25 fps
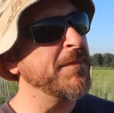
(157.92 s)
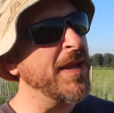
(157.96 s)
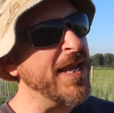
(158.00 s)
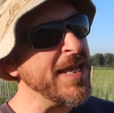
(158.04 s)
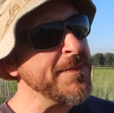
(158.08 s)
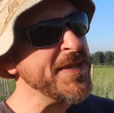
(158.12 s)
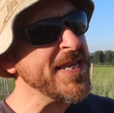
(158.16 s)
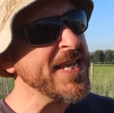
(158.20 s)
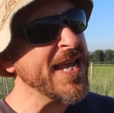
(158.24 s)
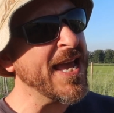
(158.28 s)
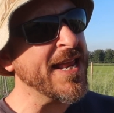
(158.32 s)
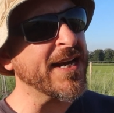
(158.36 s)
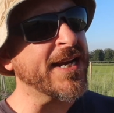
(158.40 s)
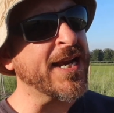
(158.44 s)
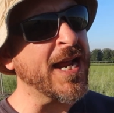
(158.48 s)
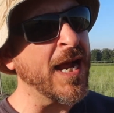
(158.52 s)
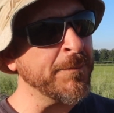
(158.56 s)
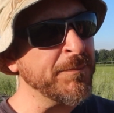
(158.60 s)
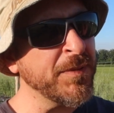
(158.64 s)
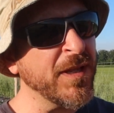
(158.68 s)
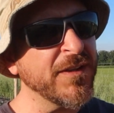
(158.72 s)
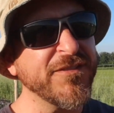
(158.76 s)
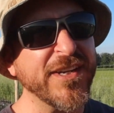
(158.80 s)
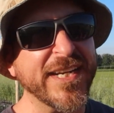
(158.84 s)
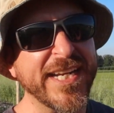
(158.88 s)
maybe on a
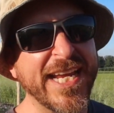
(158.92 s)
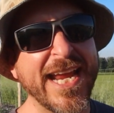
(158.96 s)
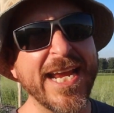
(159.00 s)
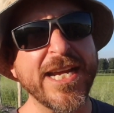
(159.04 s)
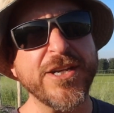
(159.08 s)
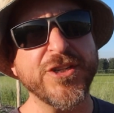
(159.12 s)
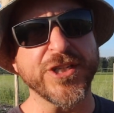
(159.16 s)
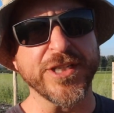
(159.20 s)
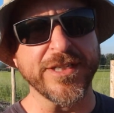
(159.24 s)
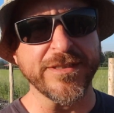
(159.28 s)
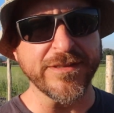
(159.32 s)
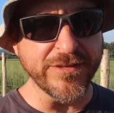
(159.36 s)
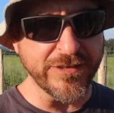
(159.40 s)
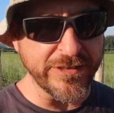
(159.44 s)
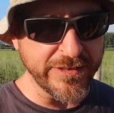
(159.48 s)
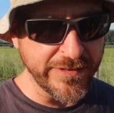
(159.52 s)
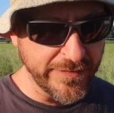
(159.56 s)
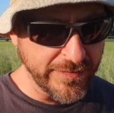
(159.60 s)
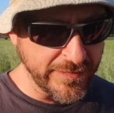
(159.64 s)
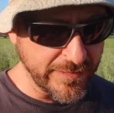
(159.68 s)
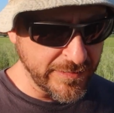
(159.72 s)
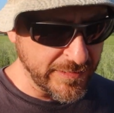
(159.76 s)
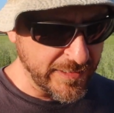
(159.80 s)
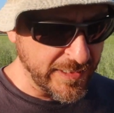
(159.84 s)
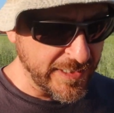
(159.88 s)
couple of occasions,
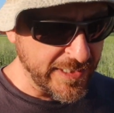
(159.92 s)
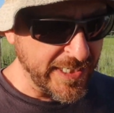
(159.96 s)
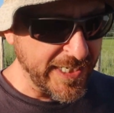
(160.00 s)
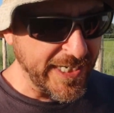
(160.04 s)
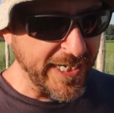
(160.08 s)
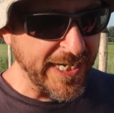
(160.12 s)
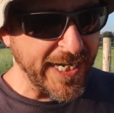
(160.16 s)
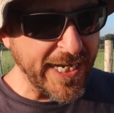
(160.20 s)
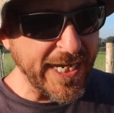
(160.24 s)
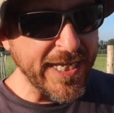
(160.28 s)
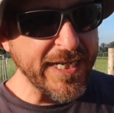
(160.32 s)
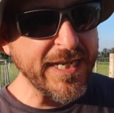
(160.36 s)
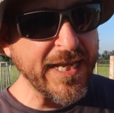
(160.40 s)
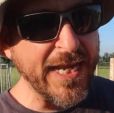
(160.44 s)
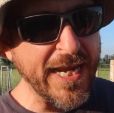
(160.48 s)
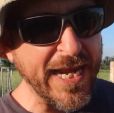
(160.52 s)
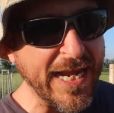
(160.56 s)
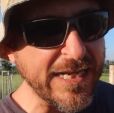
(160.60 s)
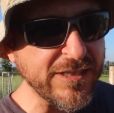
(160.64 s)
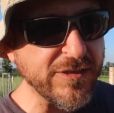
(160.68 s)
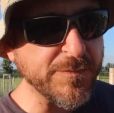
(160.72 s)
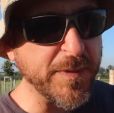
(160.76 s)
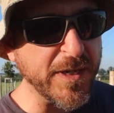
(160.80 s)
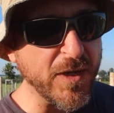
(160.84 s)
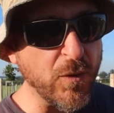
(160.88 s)
it
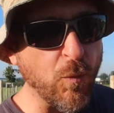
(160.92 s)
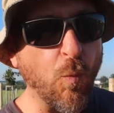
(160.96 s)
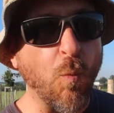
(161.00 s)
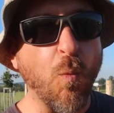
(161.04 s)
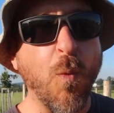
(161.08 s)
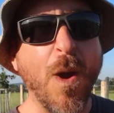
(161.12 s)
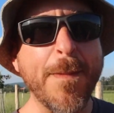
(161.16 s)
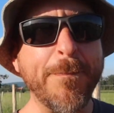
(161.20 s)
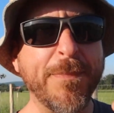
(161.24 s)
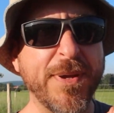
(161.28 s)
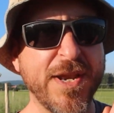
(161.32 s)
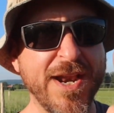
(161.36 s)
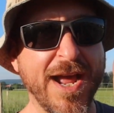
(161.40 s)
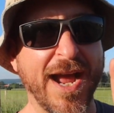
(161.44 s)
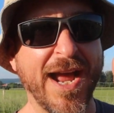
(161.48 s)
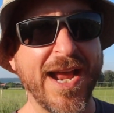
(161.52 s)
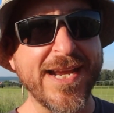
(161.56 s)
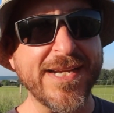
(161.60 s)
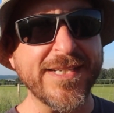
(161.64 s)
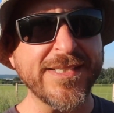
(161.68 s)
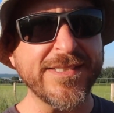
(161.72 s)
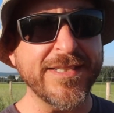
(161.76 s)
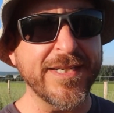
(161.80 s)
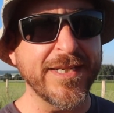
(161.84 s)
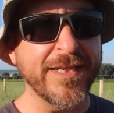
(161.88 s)
has been
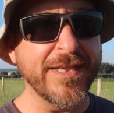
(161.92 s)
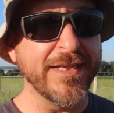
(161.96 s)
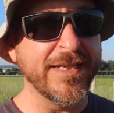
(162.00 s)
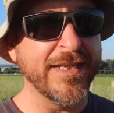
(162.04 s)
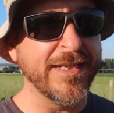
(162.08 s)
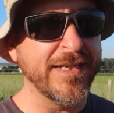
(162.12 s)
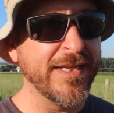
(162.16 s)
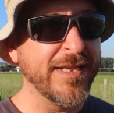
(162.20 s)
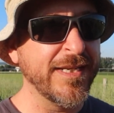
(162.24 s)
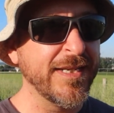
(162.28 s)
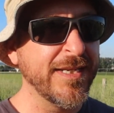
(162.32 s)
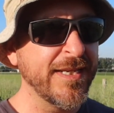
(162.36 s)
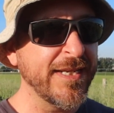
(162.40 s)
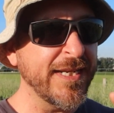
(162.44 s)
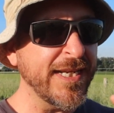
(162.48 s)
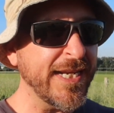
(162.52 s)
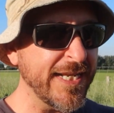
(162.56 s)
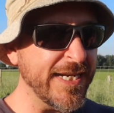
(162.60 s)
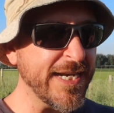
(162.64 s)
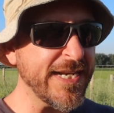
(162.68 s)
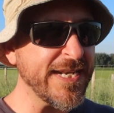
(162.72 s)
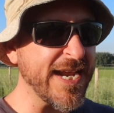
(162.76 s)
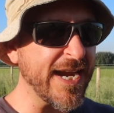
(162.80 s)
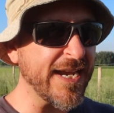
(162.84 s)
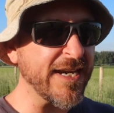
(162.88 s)
weaponized
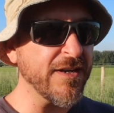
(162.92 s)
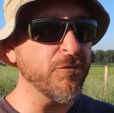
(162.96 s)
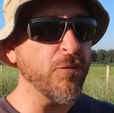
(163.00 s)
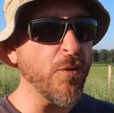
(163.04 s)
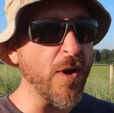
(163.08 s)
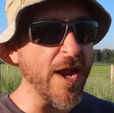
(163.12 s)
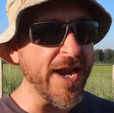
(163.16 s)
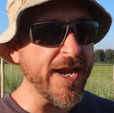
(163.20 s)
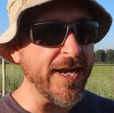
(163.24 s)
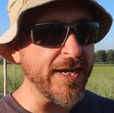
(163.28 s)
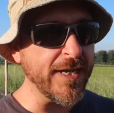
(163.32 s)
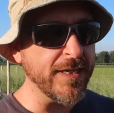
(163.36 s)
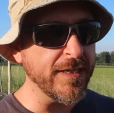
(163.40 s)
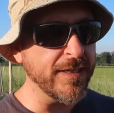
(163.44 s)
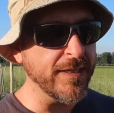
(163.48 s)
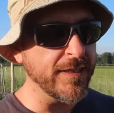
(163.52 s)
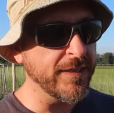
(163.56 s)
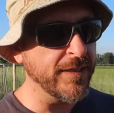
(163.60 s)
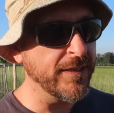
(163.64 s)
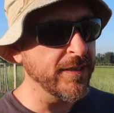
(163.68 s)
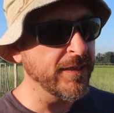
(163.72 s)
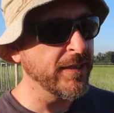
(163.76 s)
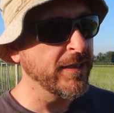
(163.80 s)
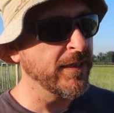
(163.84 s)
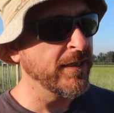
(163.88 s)
in a negative way,
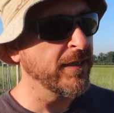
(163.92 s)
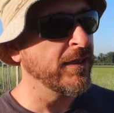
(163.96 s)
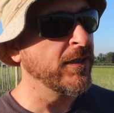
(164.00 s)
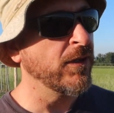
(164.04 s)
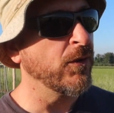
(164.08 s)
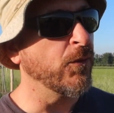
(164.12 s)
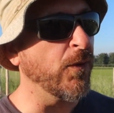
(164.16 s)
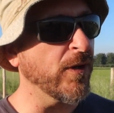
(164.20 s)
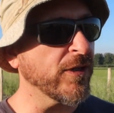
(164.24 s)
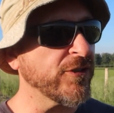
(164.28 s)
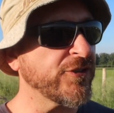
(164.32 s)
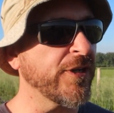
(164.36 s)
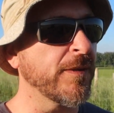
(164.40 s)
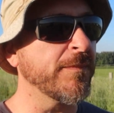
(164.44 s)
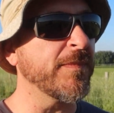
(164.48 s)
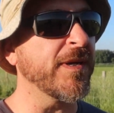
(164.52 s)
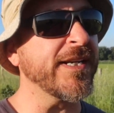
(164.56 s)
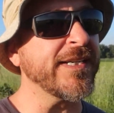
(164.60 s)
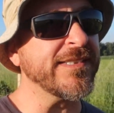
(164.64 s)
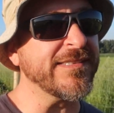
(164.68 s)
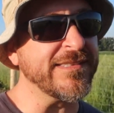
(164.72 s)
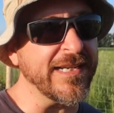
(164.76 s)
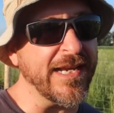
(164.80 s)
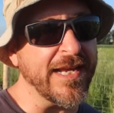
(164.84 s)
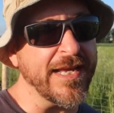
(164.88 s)
where
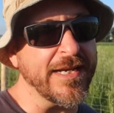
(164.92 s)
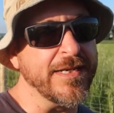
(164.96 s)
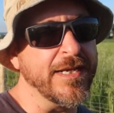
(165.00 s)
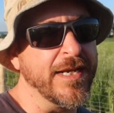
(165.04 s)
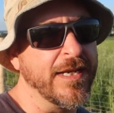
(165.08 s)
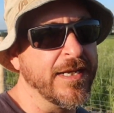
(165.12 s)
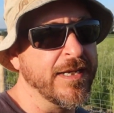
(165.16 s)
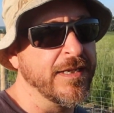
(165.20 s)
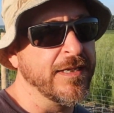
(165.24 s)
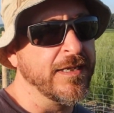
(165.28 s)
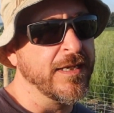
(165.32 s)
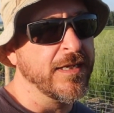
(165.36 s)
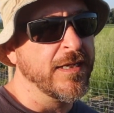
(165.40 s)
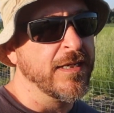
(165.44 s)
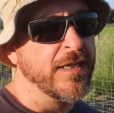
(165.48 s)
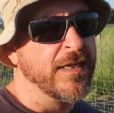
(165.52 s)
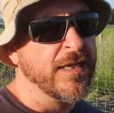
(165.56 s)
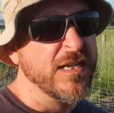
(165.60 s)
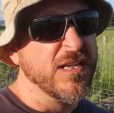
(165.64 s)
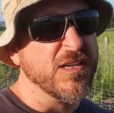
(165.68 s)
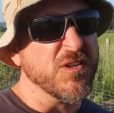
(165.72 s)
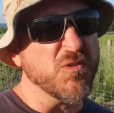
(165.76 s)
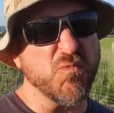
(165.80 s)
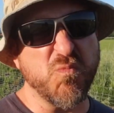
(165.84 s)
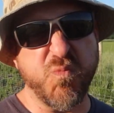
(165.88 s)
somebody said,
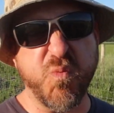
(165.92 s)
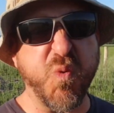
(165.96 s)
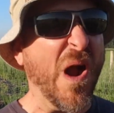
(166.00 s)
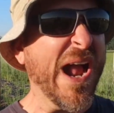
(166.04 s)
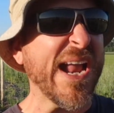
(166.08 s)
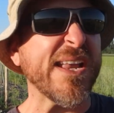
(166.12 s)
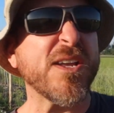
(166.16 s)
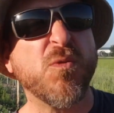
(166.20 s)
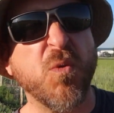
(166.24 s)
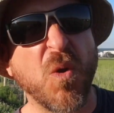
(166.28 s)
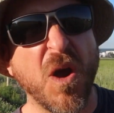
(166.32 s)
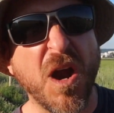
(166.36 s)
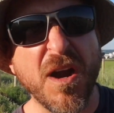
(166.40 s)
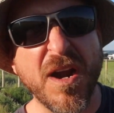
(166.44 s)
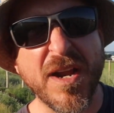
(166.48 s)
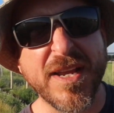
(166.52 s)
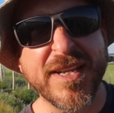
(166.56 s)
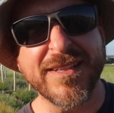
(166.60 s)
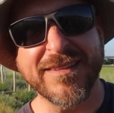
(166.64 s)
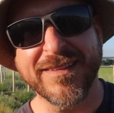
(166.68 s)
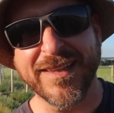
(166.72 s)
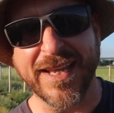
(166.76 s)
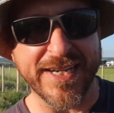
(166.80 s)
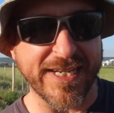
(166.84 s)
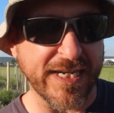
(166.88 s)

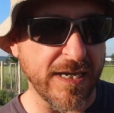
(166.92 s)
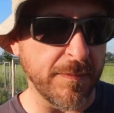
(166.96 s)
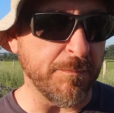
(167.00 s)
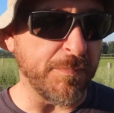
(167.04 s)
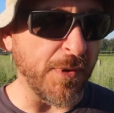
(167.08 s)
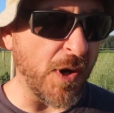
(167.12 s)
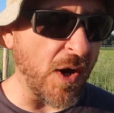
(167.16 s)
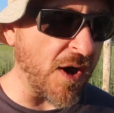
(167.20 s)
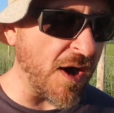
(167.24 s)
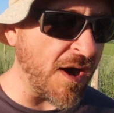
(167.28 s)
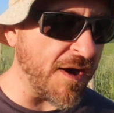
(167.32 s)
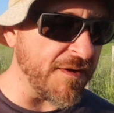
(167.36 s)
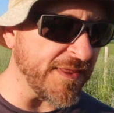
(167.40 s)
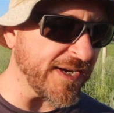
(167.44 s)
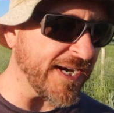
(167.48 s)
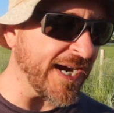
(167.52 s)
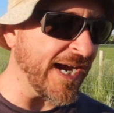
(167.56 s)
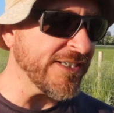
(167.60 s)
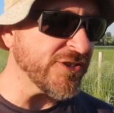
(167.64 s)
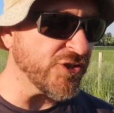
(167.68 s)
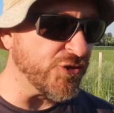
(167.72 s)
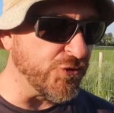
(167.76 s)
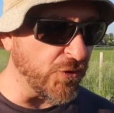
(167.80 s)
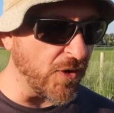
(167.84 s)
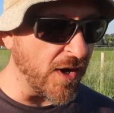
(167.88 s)
Waiguoren, like at a bar, the
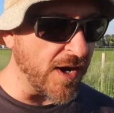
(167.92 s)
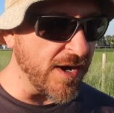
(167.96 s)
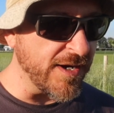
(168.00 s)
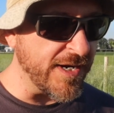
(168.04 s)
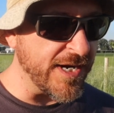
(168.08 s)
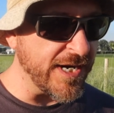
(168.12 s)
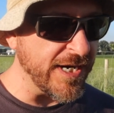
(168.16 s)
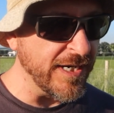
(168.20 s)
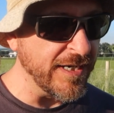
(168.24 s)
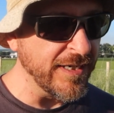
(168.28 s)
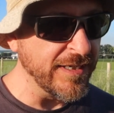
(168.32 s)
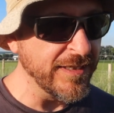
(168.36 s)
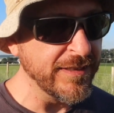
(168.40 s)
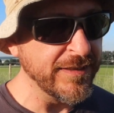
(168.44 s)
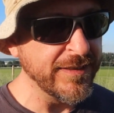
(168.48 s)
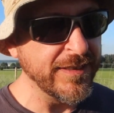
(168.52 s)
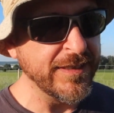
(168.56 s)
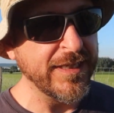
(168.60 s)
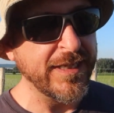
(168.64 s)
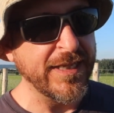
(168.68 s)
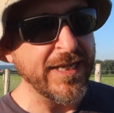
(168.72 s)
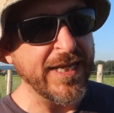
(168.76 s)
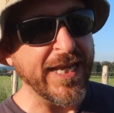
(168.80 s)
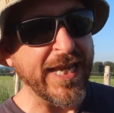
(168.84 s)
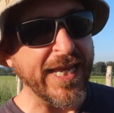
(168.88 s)
guy's drunk.
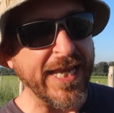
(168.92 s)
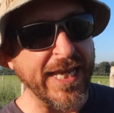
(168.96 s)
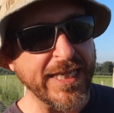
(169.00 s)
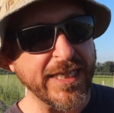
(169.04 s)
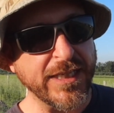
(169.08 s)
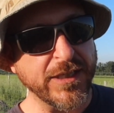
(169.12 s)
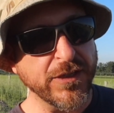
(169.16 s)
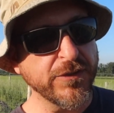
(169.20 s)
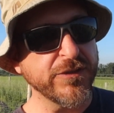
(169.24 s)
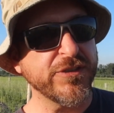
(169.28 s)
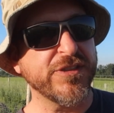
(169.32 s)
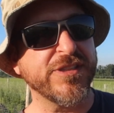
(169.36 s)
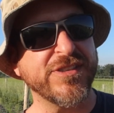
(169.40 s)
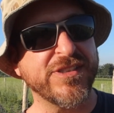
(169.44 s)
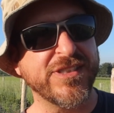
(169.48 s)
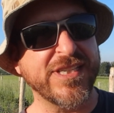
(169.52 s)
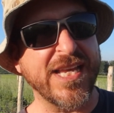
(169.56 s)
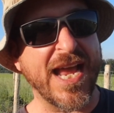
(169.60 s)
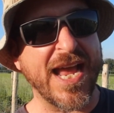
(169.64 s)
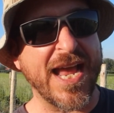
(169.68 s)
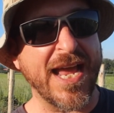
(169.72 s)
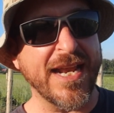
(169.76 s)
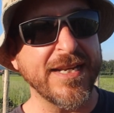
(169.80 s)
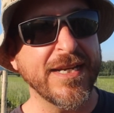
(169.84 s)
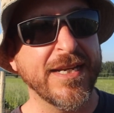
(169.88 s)
He uses
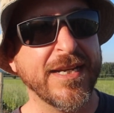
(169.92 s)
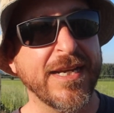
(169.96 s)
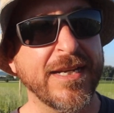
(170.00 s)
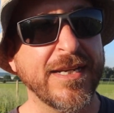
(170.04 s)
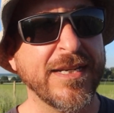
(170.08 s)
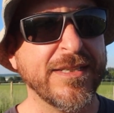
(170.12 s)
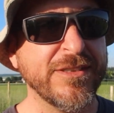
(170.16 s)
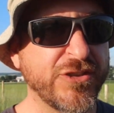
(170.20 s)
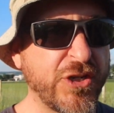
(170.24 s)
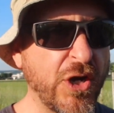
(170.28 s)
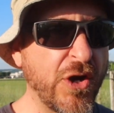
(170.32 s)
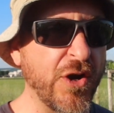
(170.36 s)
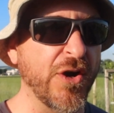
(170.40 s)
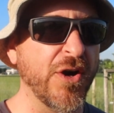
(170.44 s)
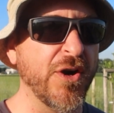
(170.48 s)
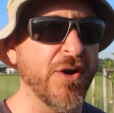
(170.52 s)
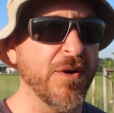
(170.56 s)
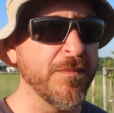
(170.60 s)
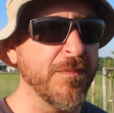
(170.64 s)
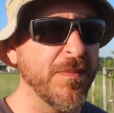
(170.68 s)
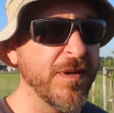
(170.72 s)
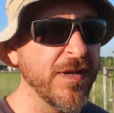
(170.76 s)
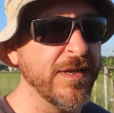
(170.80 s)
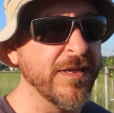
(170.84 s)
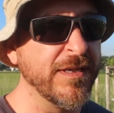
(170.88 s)
that
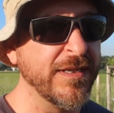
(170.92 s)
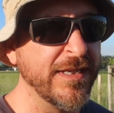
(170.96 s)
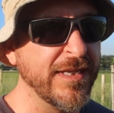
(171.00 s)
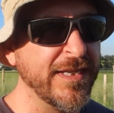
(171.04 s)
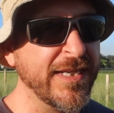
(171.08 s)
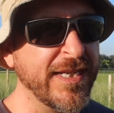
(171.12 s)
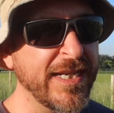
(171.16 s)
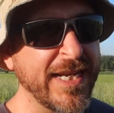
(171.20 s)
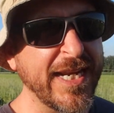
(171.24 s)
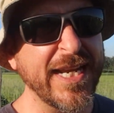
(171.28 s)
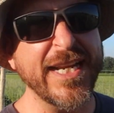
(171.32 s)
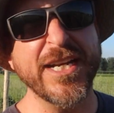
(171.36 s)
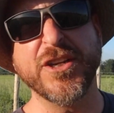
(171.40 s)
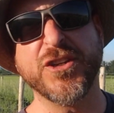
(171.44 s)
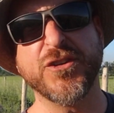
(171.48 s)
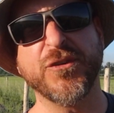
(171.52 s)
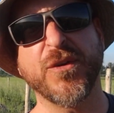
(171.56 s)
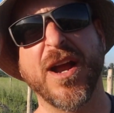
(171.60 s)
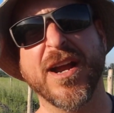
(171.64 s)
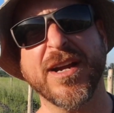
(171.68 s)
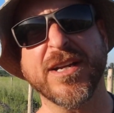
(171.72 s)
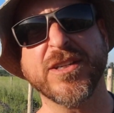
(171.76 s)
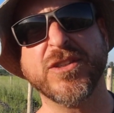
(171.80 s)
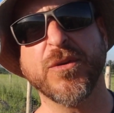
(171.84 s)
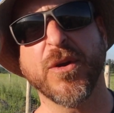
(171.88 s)
term in a
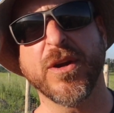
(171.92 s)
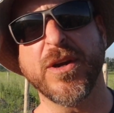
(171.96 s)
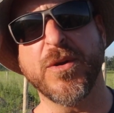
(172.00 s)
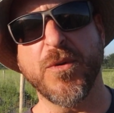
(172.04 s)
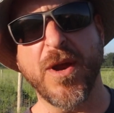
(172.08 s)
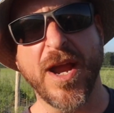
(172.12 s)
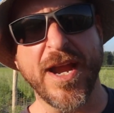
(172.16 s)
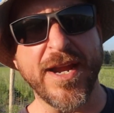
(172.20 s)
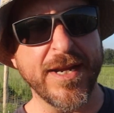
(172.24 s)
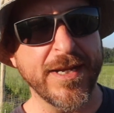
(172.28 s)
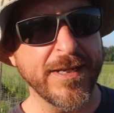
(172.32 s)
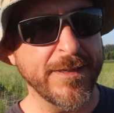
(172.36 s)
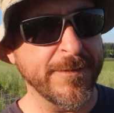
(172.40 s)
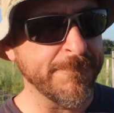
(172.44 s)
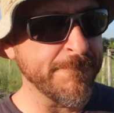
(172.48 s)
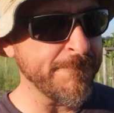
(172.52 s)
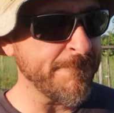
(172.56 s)
derogatory way.